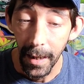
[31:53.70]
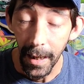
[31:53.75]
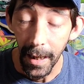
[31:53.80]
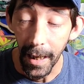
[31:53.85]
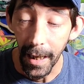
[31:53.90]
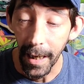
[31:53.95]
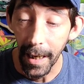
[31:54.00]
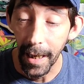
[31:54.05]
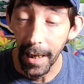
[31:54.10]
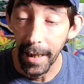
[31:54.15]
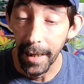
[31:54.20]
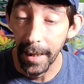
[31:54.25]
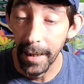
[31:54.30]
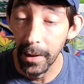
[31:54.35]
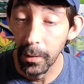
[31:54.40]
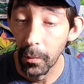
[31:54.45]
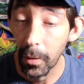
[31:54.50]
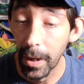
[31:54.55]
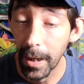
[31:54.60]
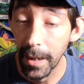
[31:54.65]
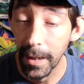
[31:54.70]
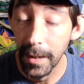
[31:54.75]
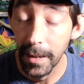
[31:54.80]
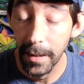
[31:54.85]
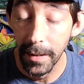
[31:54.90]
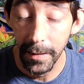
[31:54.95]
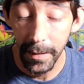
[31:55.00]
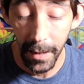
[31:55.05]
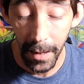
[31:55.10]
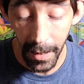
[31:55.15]
And
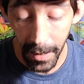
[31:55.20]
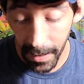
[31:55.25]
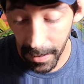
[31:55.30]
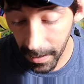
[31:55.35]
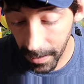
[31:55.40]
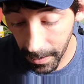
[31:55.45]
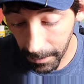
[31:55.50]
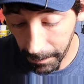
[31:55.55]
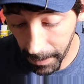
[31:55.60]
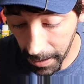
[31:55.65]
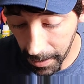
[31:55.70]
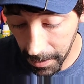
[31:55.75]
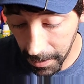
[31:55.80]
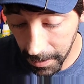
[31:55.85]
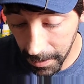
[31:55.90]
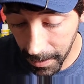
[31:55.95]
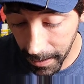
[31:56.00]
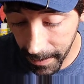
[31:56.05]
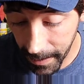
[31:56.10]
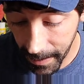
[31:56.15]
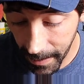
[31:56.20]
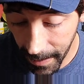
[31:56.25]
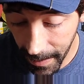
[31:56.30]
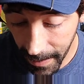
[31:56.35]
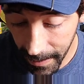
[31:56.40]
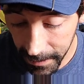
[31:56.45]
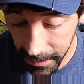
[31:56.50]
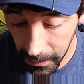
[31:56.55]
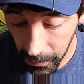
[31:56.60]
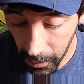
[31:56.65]
anyways, apparently it
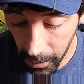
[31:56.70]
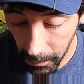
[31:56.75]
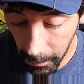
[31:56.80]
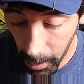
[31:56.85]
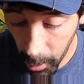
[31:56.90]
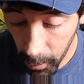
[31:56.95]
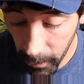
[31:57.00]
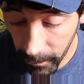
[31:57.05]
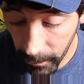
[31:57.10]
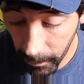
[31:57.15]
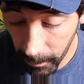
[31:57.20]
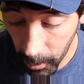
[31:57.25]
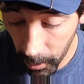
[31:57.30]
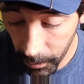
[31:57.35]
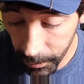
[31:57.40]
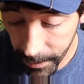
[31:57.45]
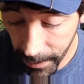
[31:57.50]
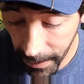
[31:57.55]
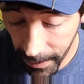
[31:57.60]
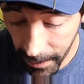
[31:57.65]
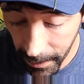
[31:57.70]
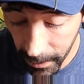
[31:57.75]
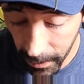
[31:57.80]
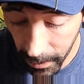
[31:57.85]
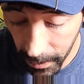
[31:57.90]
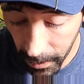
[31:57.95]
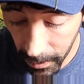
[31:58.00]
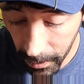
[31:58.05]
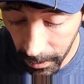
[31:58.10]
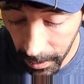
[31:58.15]
has a removable
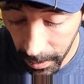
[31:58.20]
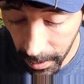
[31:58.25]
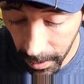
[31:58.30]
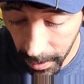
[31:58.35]
tail,